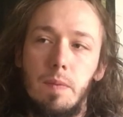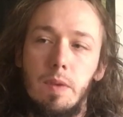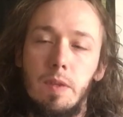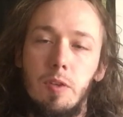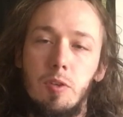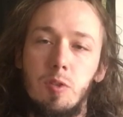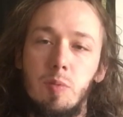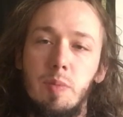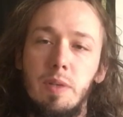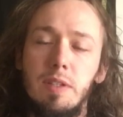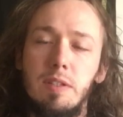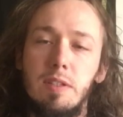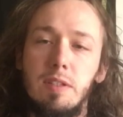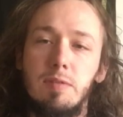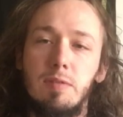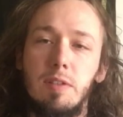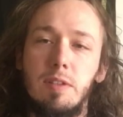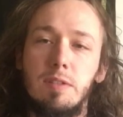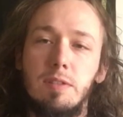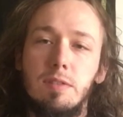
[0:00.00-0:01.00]
And there's a big
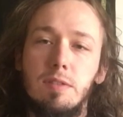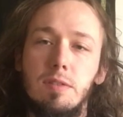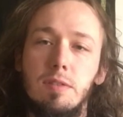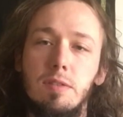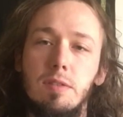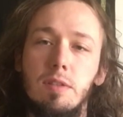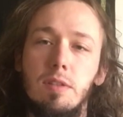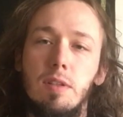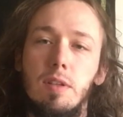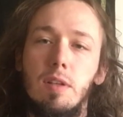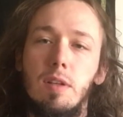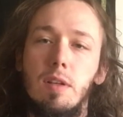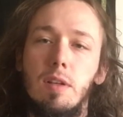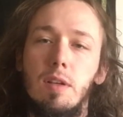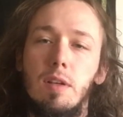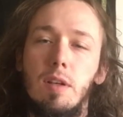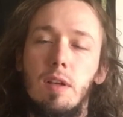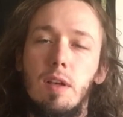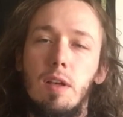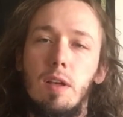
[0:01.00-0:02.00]
difference.
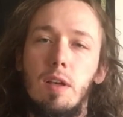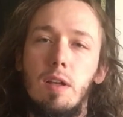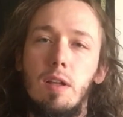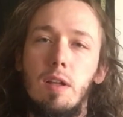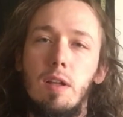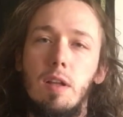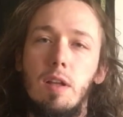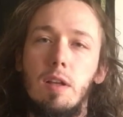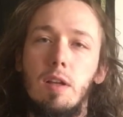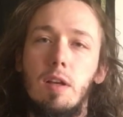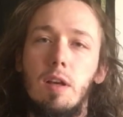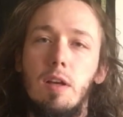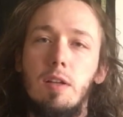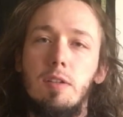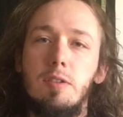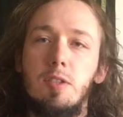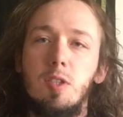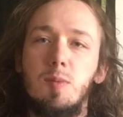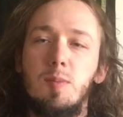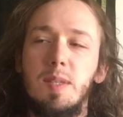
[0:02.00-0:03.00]

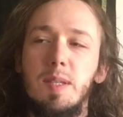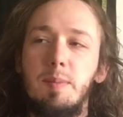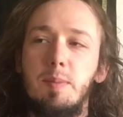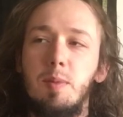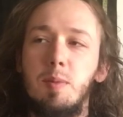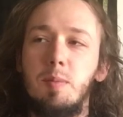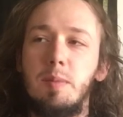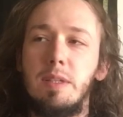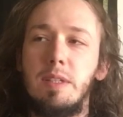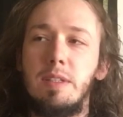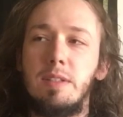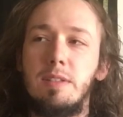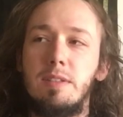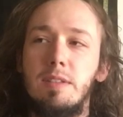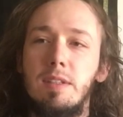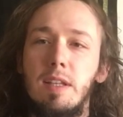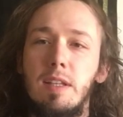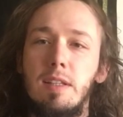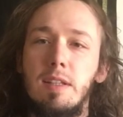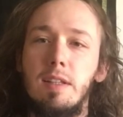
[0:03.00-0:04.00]
Unconscious people means
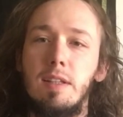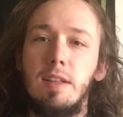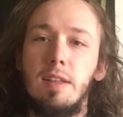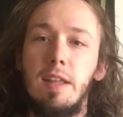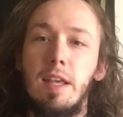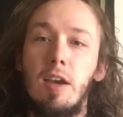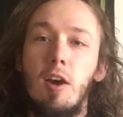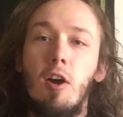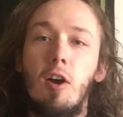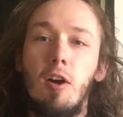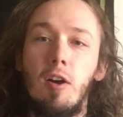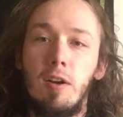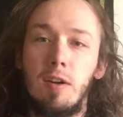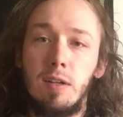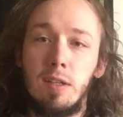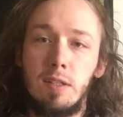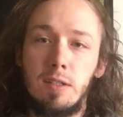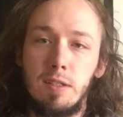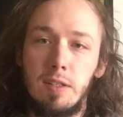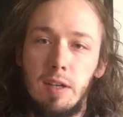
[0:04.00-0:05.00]
that they are
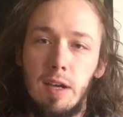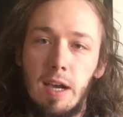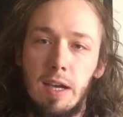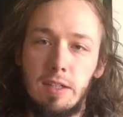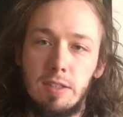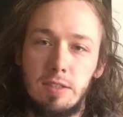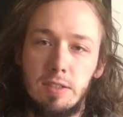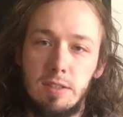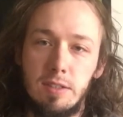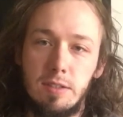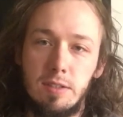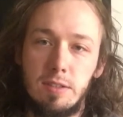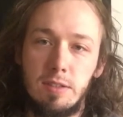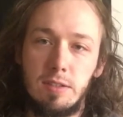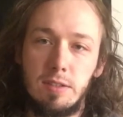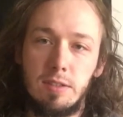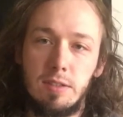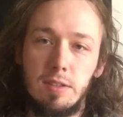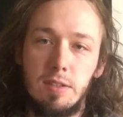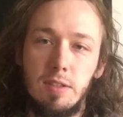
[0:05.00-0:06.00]
their actions.
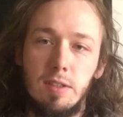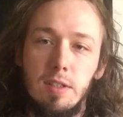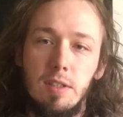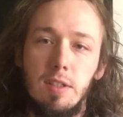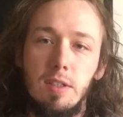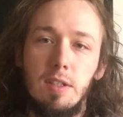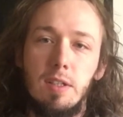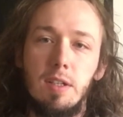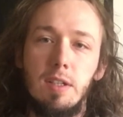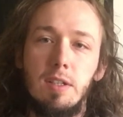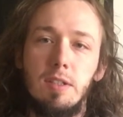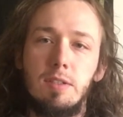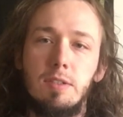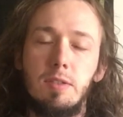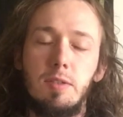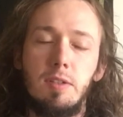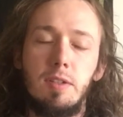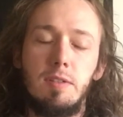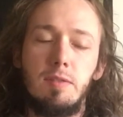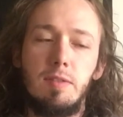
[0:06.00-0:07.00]
It's
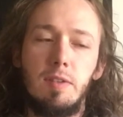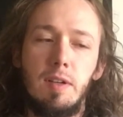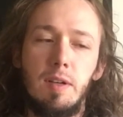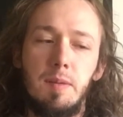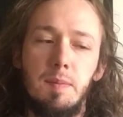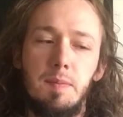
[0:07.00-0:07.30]
sort of